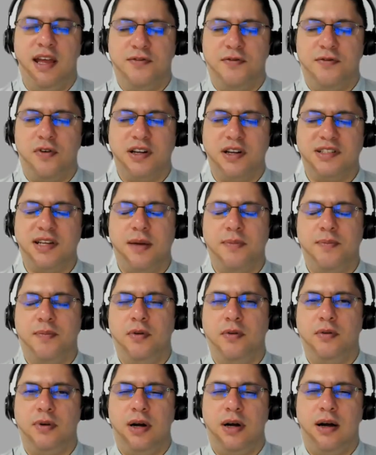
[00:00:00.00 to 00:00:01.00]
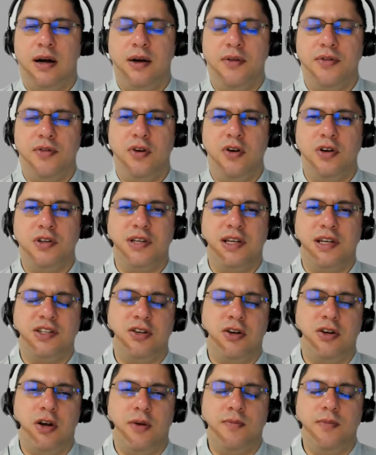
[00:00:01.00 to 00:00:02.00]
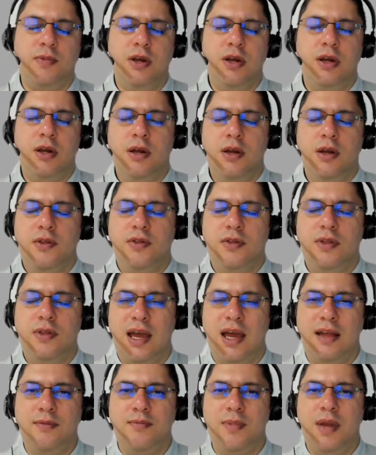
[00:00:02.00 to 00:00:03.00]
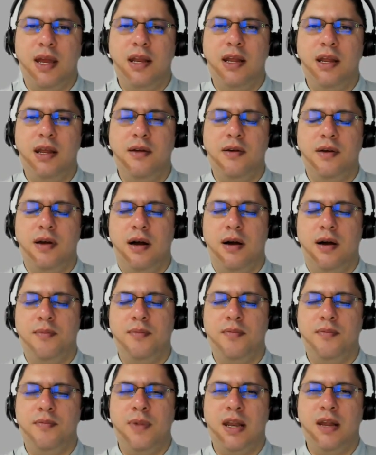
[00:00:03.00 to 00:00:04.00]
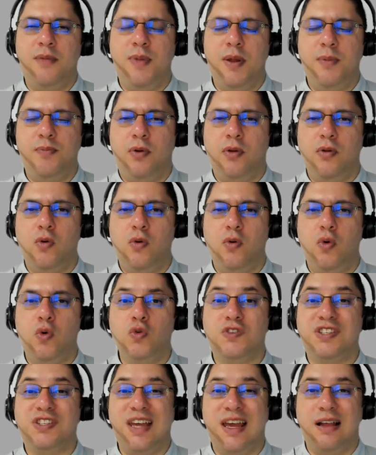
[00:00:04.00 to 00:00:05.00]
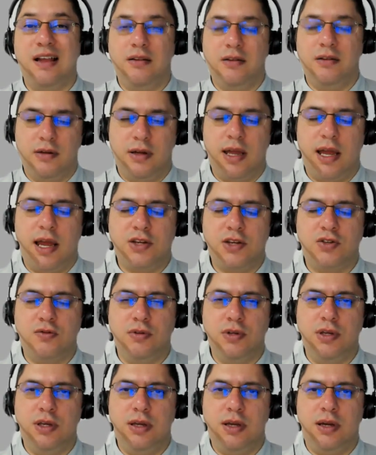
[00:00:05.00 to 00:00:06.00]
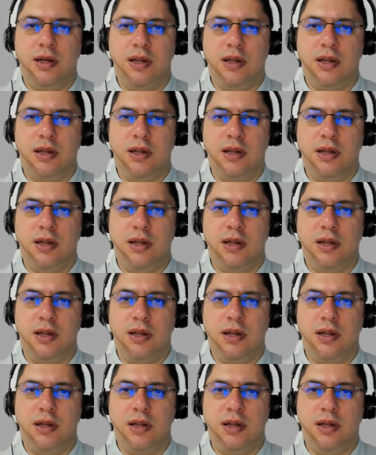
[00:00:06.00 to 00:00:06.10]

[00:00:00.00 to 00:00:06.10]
for example, uh, there's a term that many um, many people who sell actually uh,